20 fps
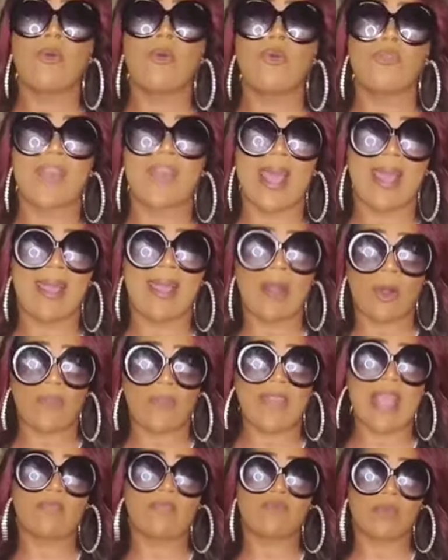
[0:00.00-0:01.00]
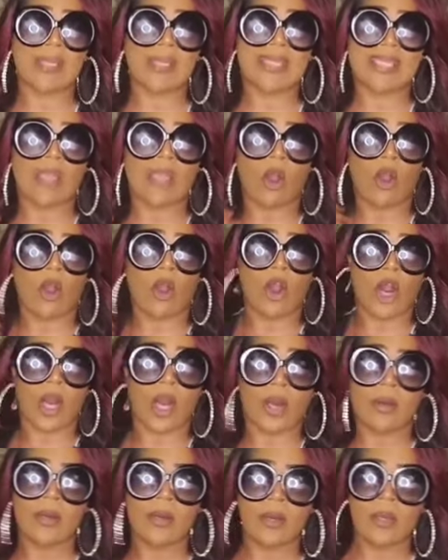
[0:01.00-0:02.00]
who the hell they really
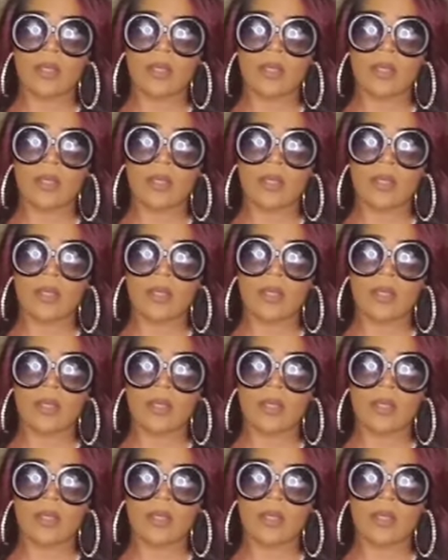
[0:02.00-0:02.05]
are,